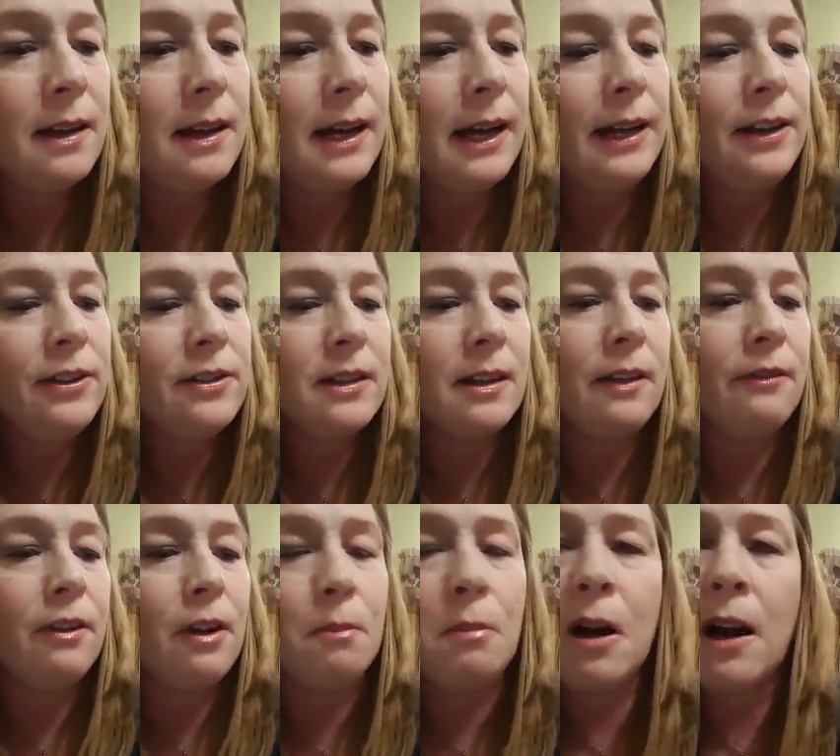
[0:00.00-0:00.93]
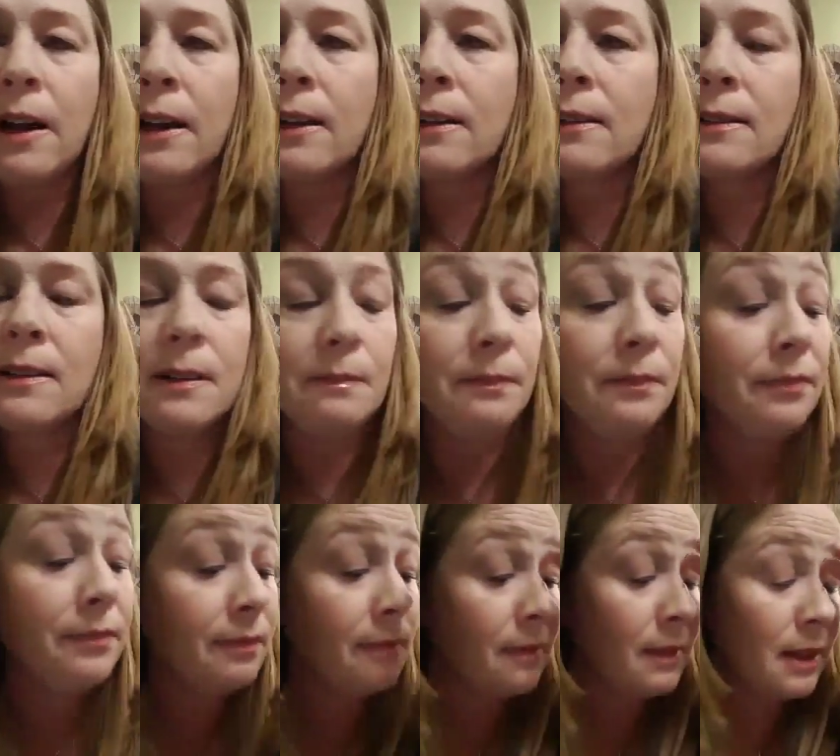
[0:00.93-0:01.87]
I just love our products.
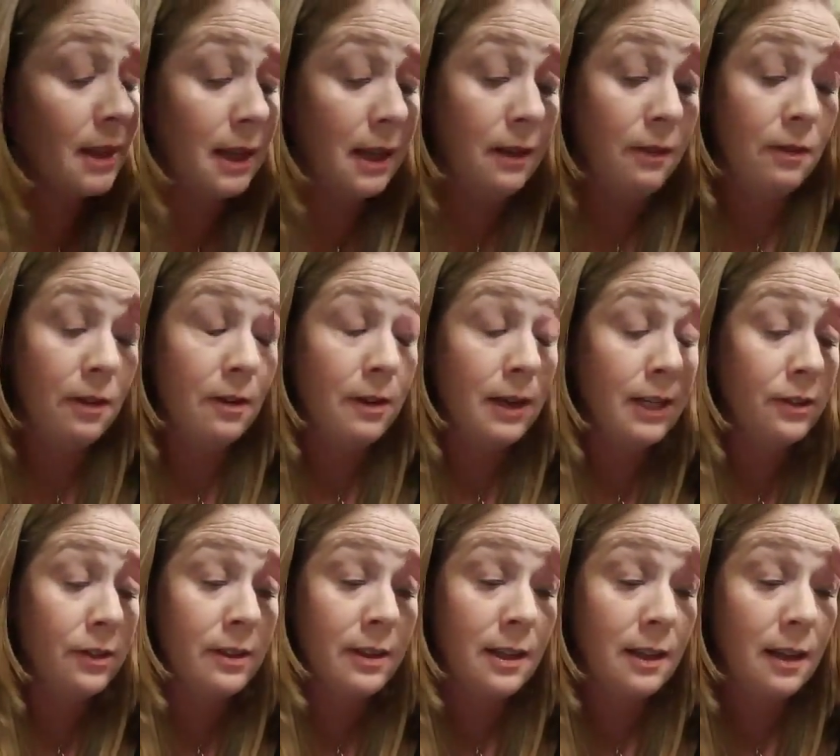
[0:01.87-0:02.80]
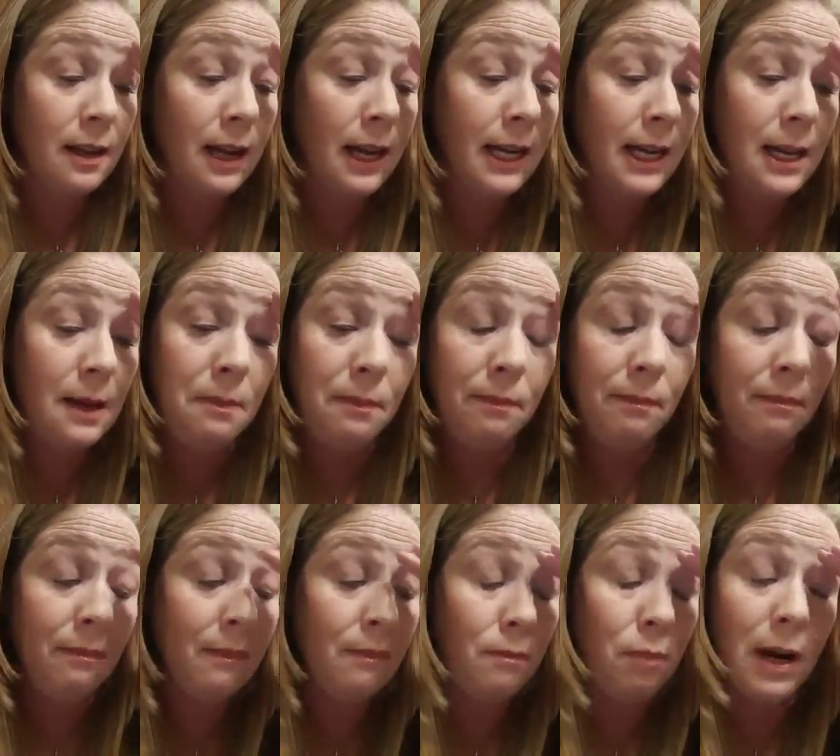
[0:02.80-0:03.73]
I don't know. I keep
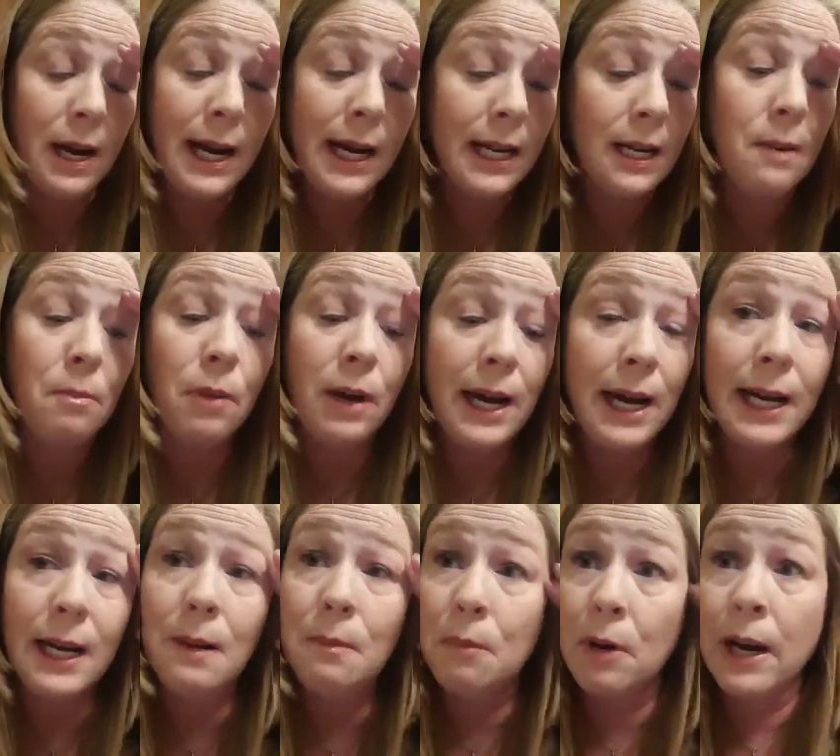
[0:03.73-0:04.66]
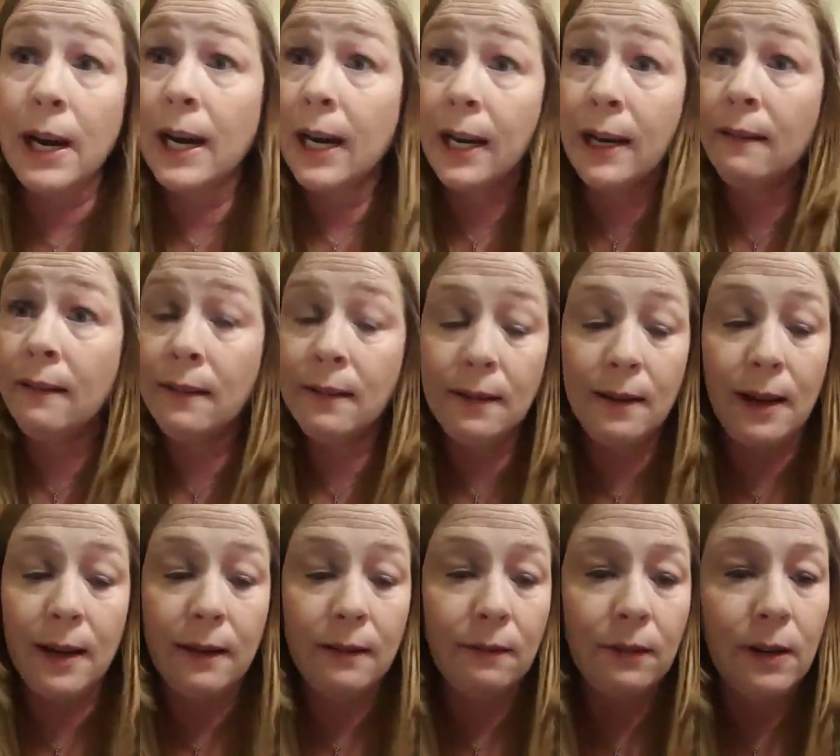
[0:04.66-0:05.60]
bragging and bragging and bragging.
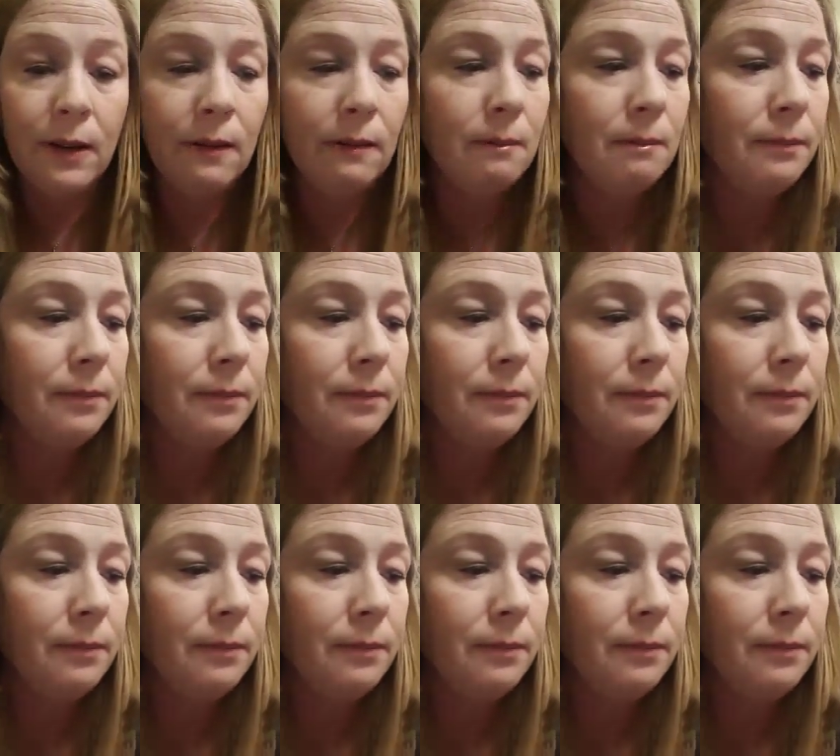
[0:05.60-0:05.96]
I don't know.